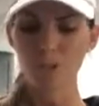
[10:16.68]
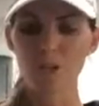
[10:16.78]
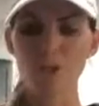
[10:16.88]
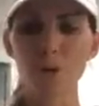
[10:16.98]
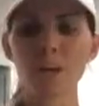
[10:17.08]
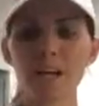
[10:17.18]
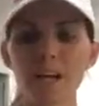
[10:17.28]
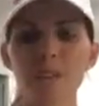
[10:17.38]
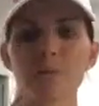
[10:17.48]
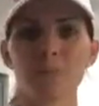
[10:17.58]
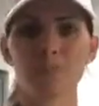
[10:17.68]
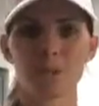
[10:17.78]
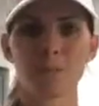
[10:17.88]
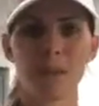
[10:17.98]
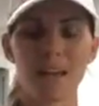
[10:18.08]
So those items that you
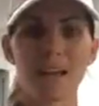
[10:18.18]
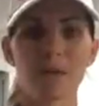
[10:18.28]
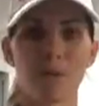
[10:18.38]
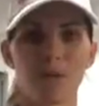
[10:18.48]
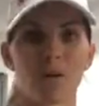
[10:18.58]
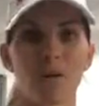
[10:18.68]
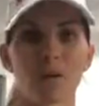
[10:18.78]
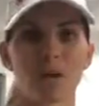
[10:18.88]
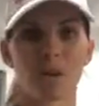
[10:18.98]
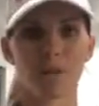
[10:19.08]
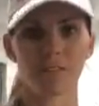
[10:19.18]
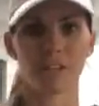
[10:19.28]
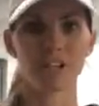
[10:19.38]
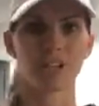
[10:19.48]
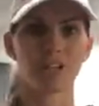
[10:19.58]
can make in bulk and put in the
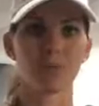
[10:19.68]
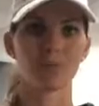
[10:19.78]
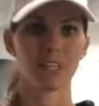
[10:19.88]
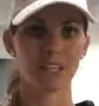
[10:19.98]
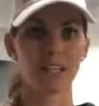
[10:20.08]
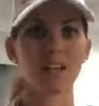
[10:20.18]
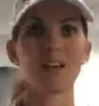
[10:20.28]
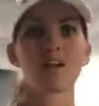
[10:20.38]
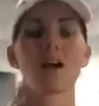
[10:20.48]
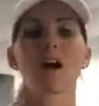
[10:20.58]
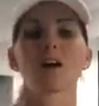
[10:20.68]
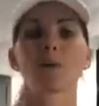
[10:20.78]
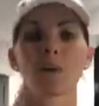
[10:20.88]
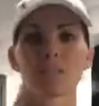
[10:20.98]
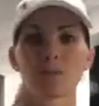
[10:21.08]
fridge and reheat are
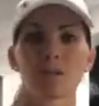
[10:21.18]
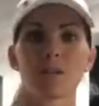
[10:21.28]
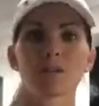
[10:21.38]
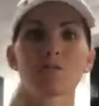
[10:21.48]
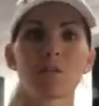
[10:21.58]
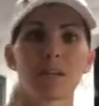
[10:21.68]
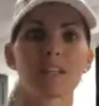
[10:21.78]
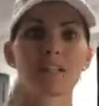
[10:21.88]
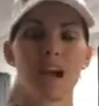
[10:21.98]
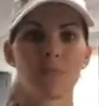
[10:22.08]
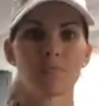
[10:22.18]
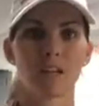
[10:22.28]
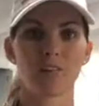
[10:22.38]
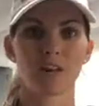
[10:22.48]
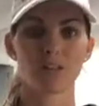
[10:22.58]
going to be those big time
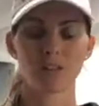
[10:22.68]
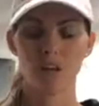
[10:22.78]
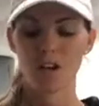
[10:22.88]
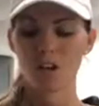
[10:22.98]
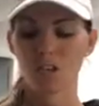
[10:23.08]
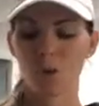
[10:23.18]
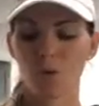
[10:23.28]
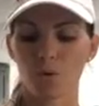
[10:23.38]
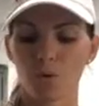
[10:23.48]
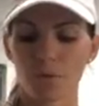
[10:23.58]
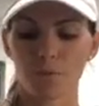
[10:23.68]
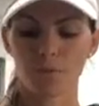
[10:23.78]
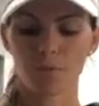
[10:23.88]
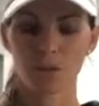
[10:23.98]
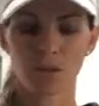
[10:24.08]
savers. So you're
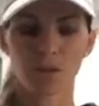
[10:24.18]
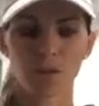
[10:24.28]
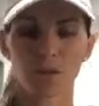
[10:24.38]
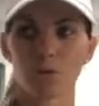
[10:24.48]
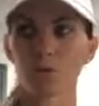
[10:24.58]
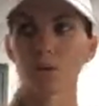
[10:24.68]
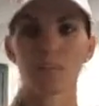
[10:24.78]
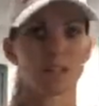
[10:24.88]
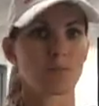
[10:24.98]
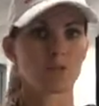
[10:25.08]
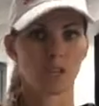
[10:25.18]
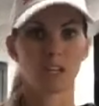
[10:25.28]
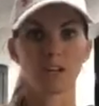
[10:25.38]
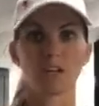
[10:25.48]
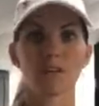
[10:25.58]
grilling some
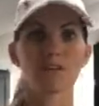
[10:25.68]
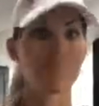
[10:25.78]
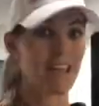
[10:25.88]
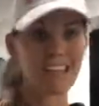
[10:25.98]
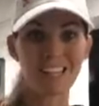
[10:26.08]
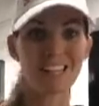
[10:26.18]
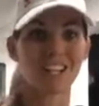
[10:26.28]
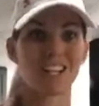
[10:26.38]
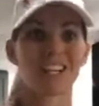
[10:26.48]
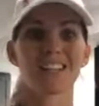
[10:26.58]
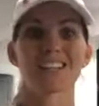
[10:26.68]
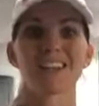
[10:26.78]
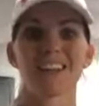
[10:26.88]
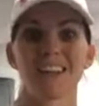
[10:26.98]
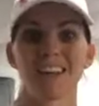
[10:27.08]
chicken, baking the chicken on
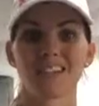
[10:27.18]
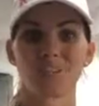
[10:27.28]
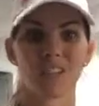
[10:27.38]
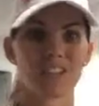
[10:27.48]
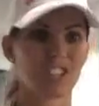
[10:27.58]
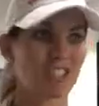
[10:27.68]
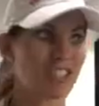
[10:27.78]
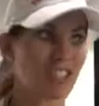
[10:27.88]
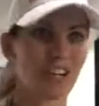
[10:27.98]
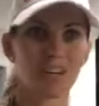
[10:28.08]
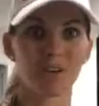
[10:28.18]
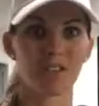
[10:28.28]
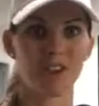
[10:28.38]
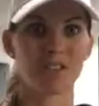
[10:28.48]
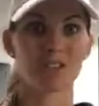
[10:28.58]
Sunday so that it's just done. You don't
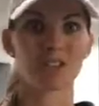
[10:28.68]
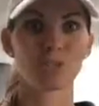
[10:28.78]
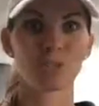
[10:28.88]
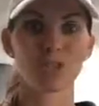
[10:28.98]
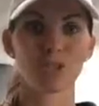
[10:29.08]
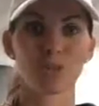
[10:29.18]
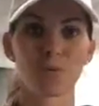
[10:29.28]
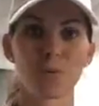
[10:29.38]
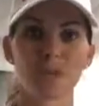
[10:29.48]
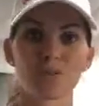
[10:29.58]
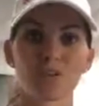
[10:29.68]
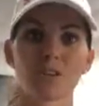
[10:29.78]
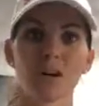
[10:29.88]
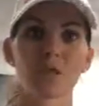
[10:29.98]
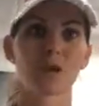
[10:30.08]
even have to do it during the week, so
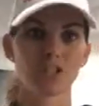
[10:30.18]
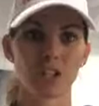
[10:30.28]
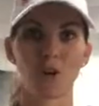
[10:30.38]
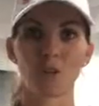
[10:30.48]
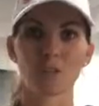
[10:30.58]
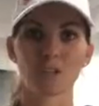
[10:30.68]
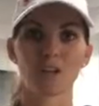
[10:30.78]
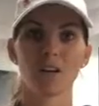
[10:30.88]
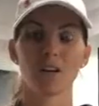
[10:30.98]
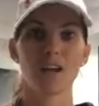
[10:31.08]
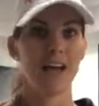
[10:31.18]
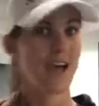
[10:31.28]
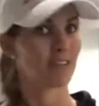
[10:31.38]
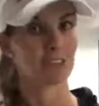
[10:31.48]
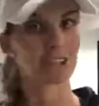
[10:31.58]
you're not rushing home to
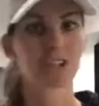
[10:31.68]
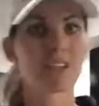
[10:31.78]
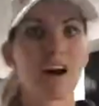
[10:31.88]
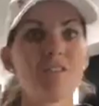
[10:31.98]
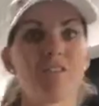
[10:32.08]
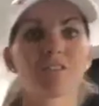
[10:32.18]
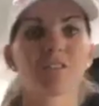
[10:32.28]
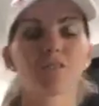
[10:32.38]
have it cook in the oven for